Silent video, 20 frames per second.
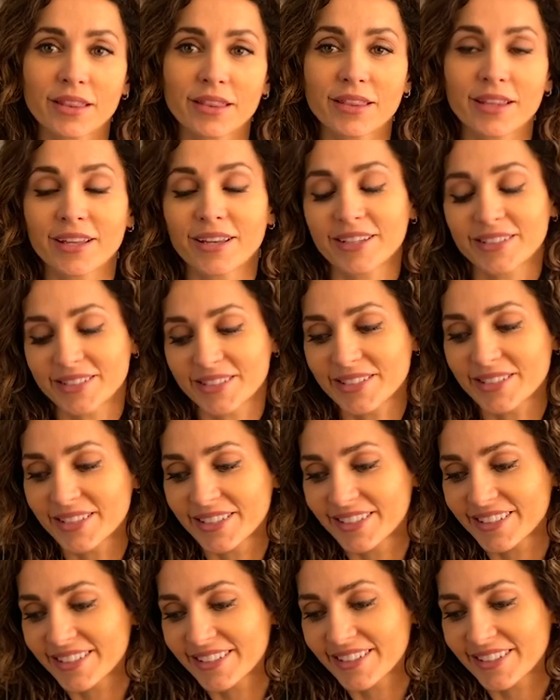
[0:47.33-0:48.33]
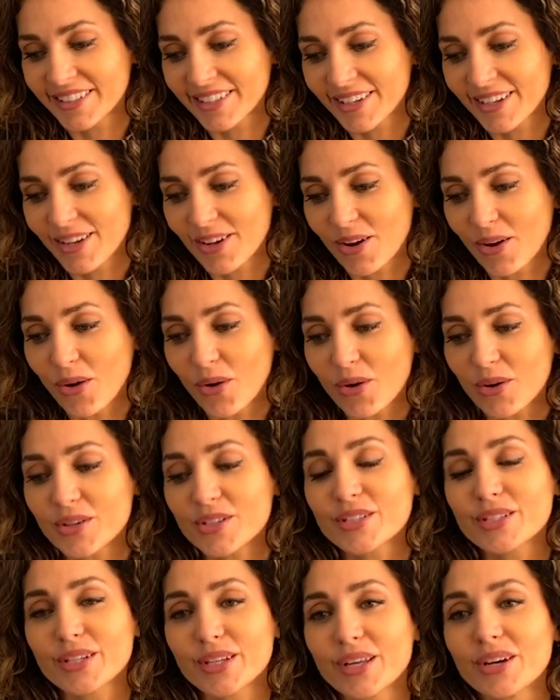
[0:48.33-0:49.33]
that
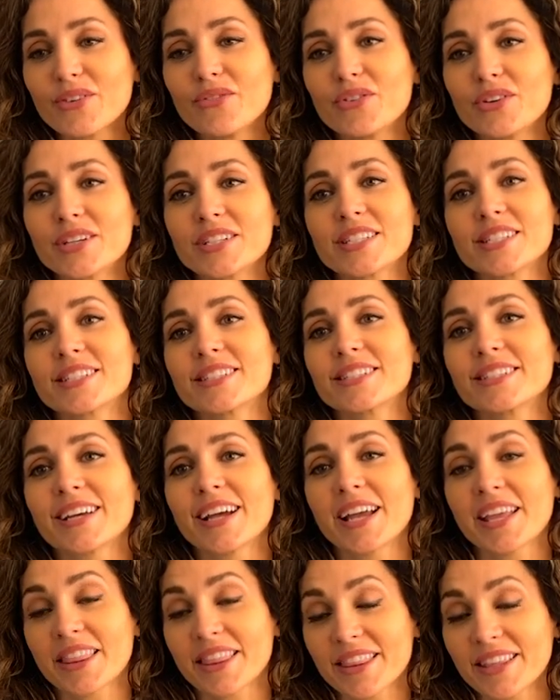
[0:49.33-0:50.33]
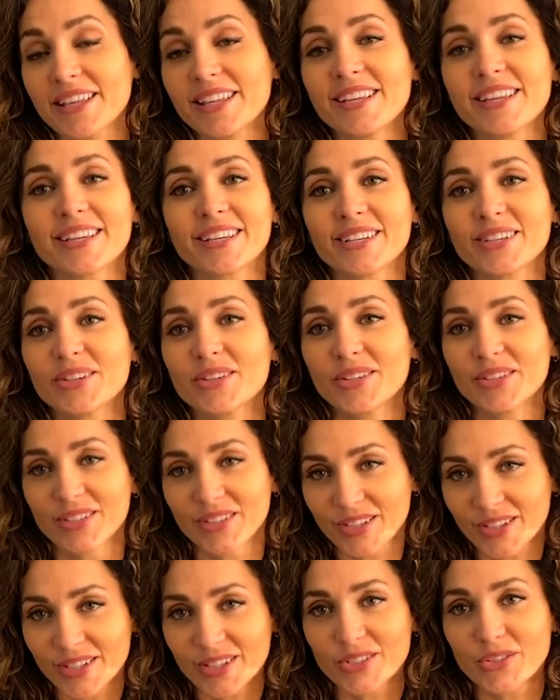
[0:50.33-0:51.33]
horse lovers, I think,
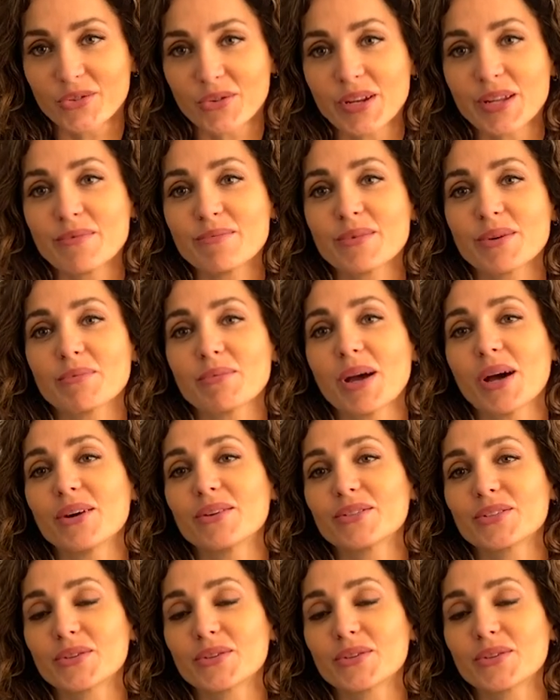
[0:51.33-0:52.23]
dream about